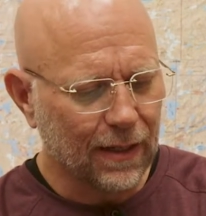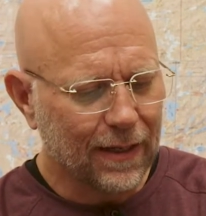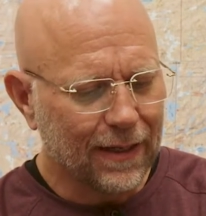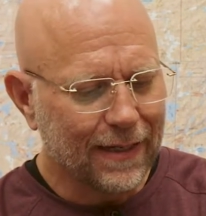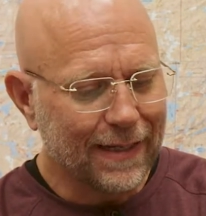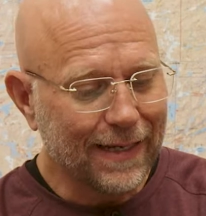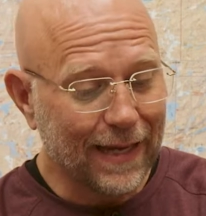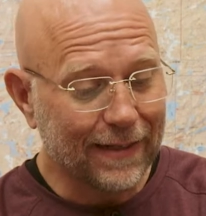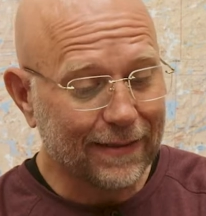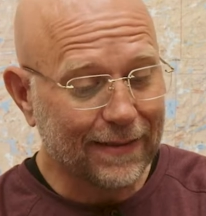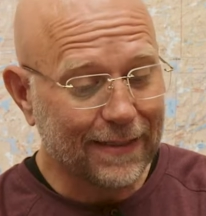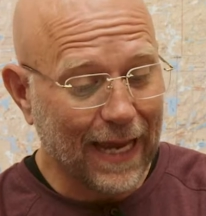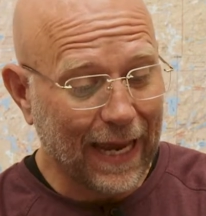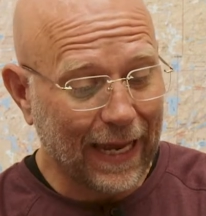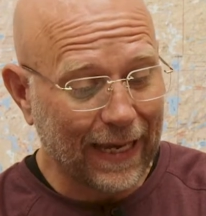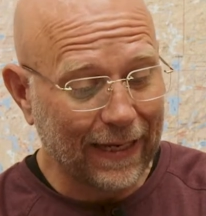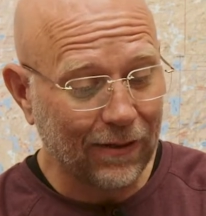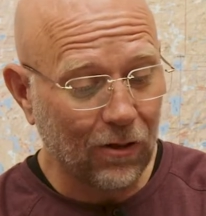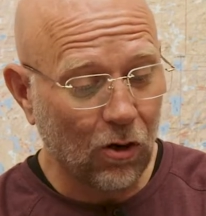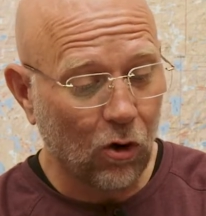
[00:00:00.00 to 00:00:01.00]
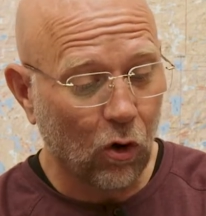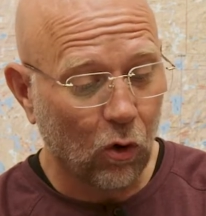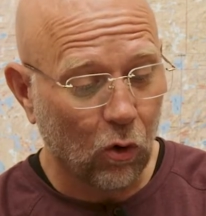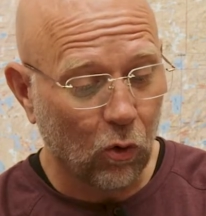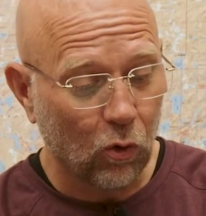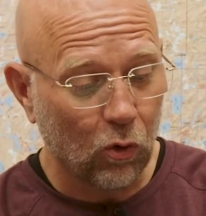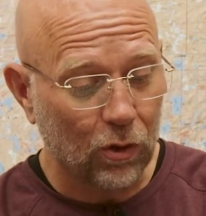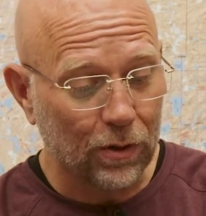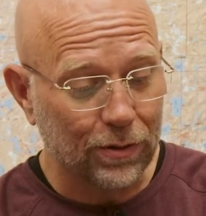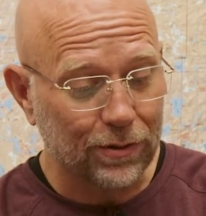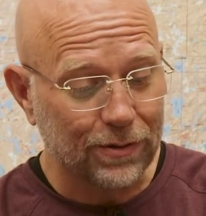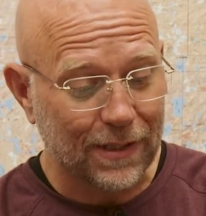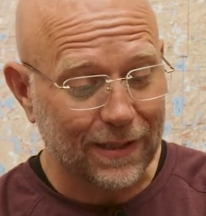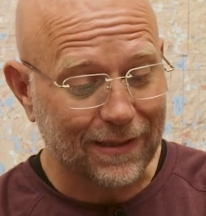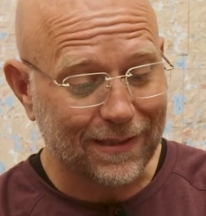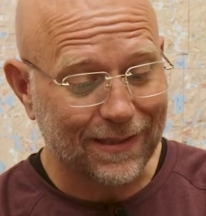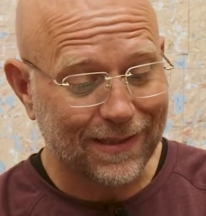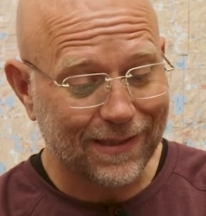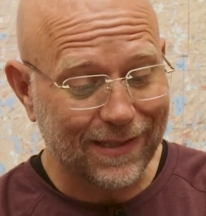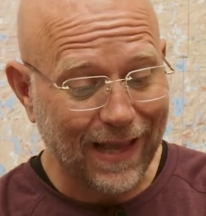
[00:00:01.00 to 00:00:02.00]
He had ten horns
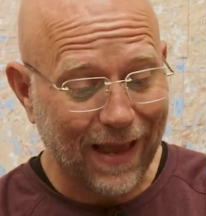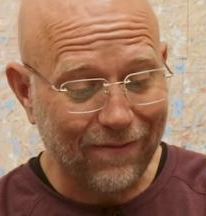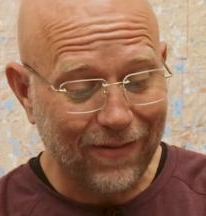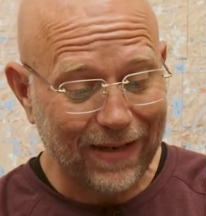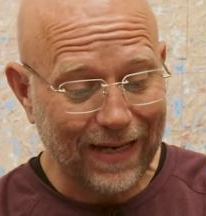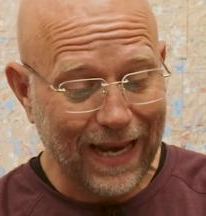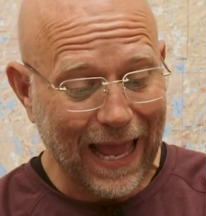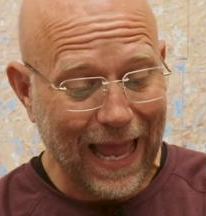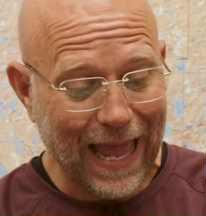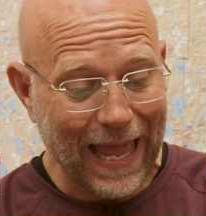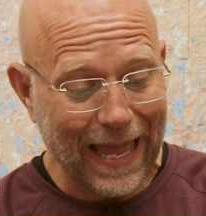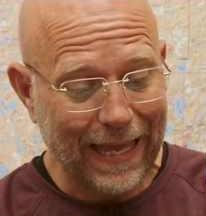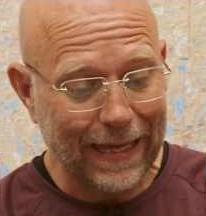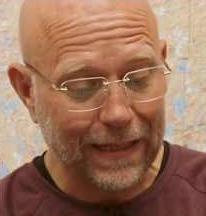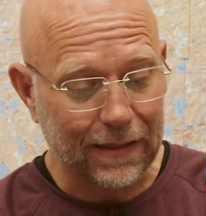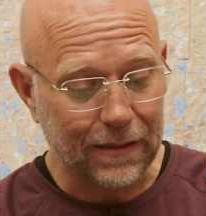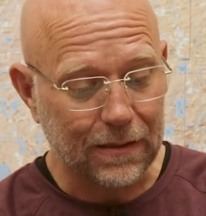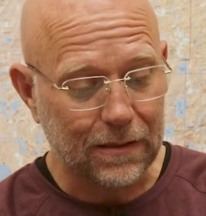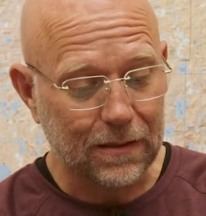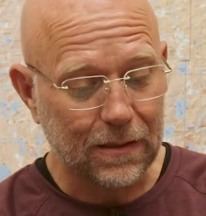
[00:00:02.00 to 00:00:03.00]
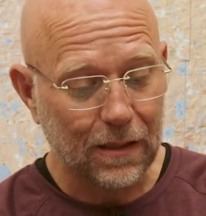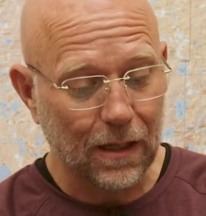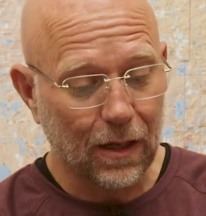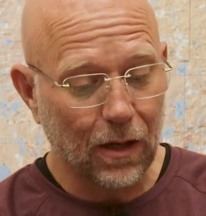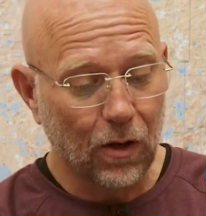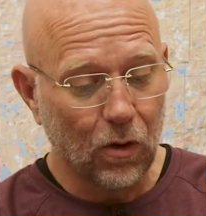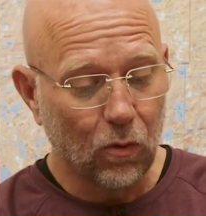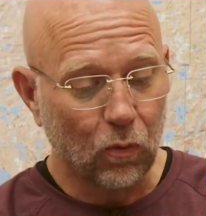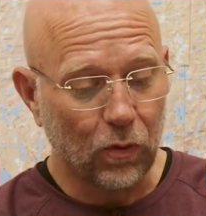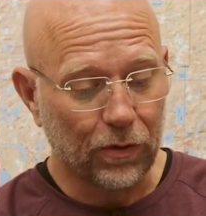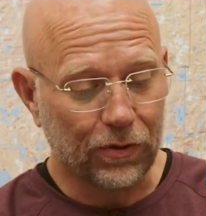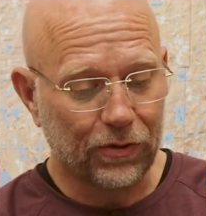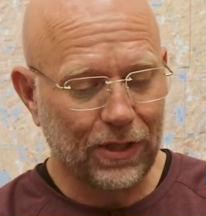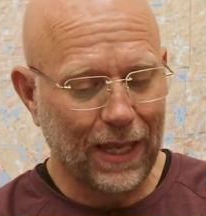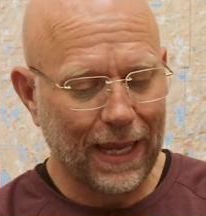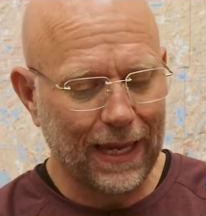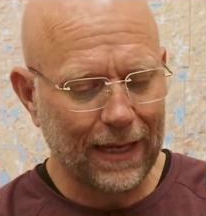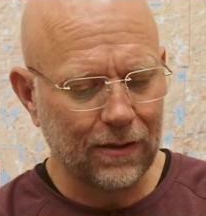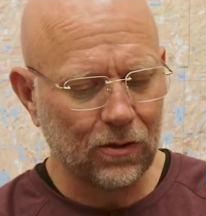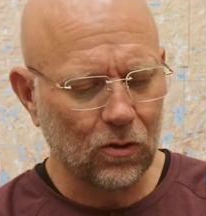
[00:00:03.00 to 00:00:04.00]
and seven heads, with
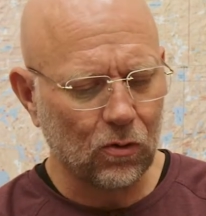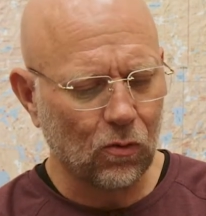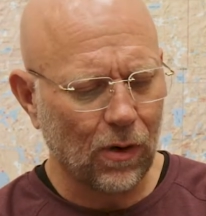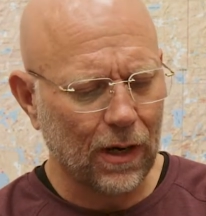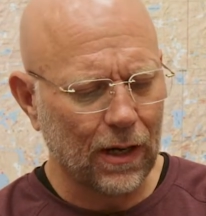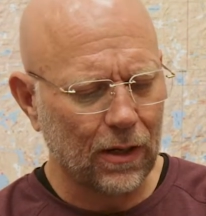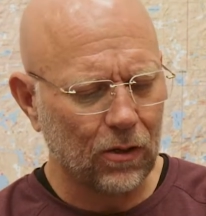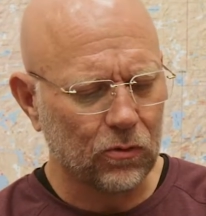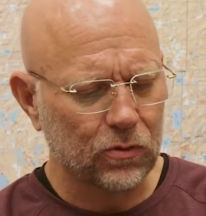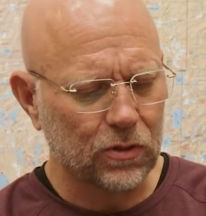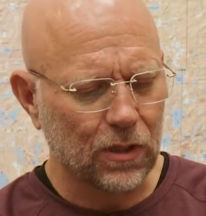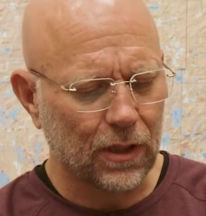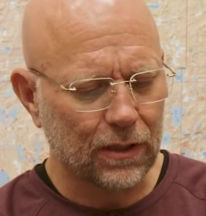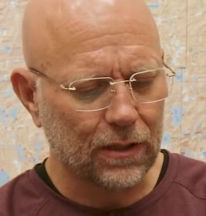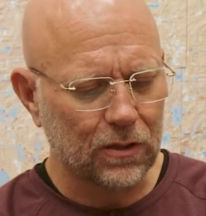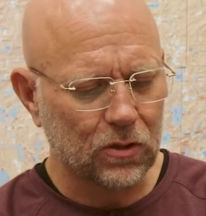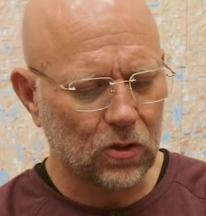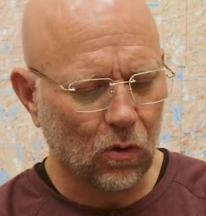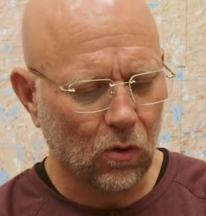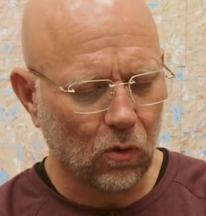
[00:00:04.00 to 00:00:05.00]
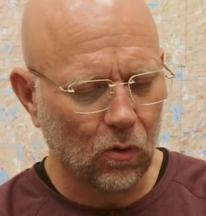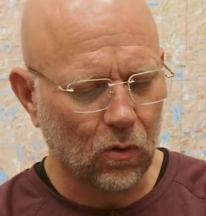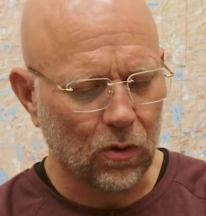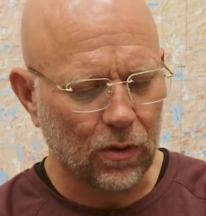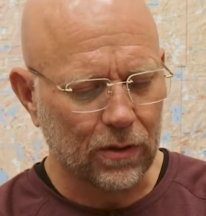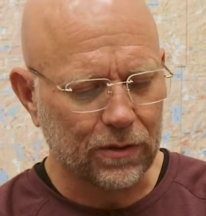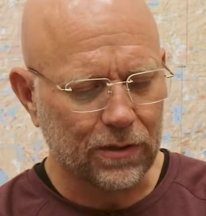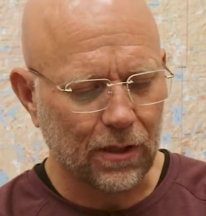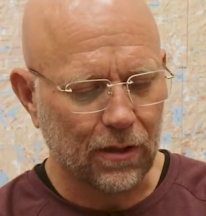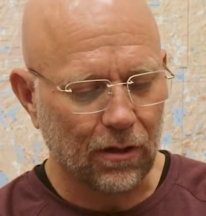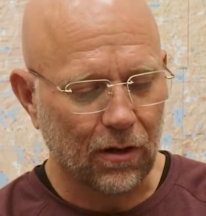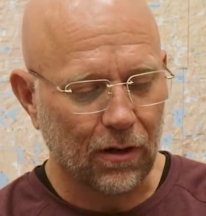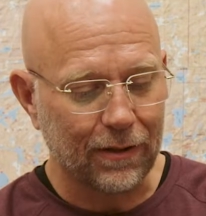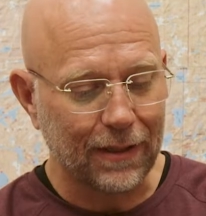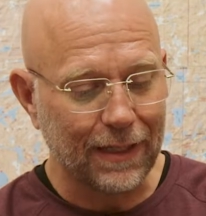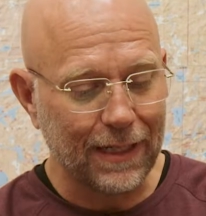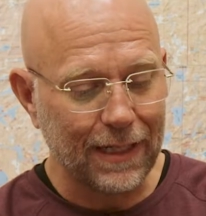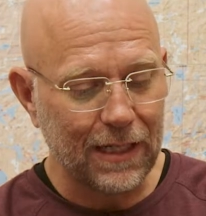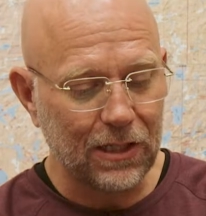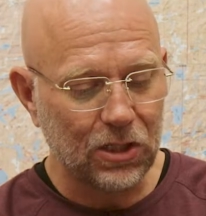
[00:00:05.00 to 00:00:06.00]
ten crowns on his horns, and
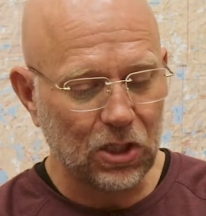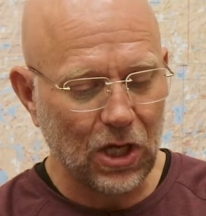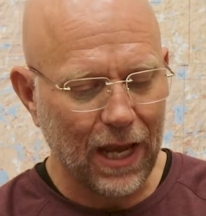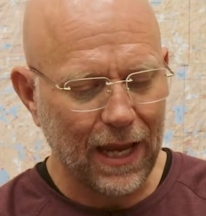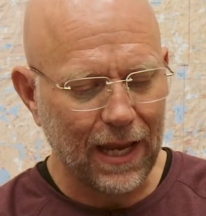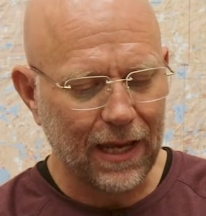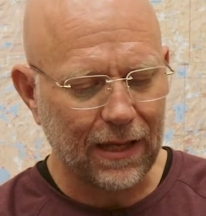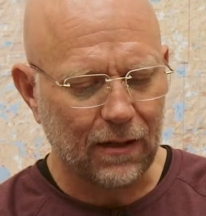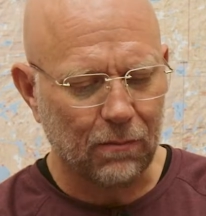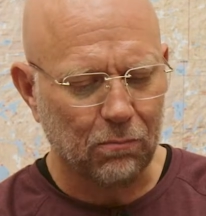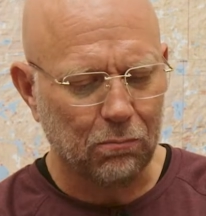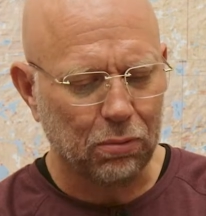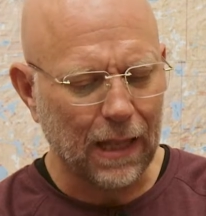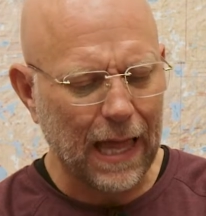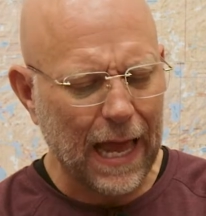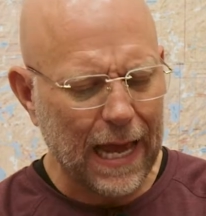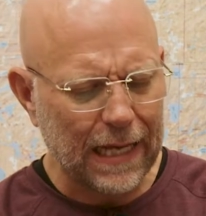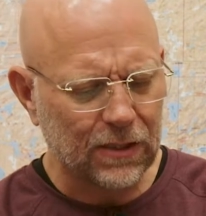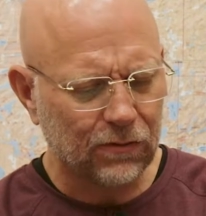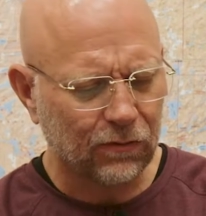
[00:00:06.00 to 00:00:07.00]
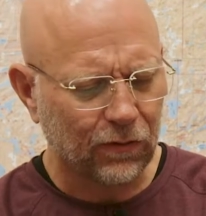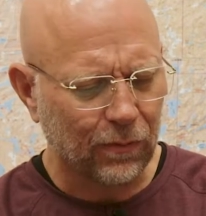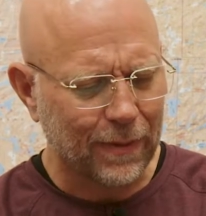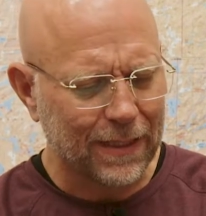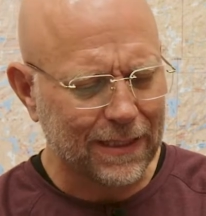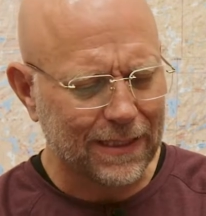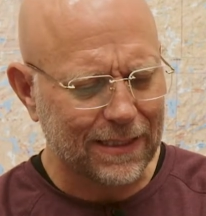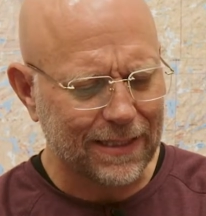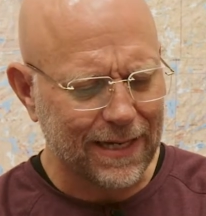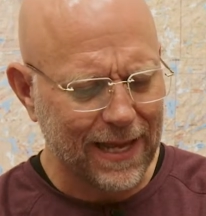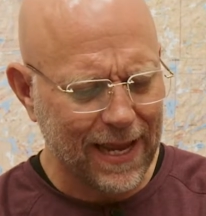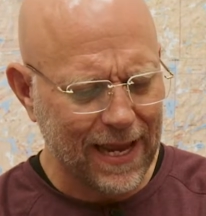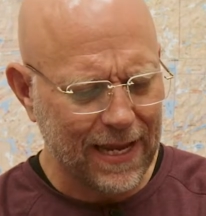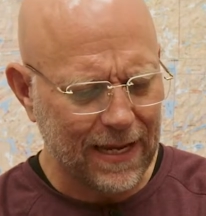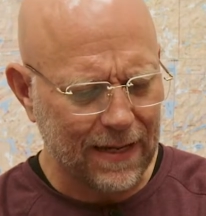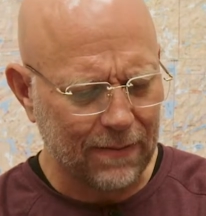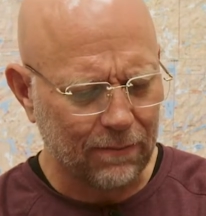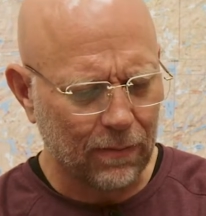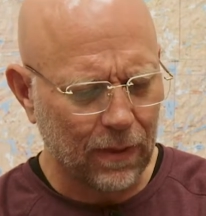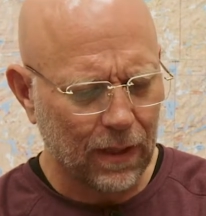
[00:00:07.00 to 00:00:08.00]
on each head a blasphemous
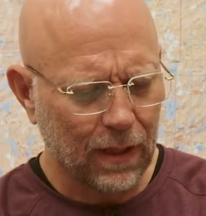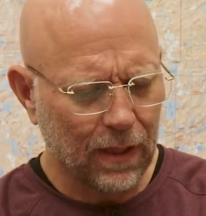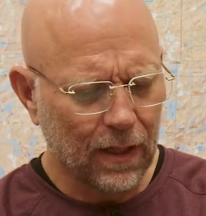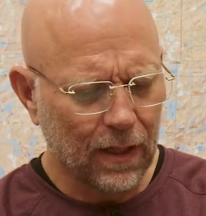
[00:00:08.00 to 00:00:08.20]
name.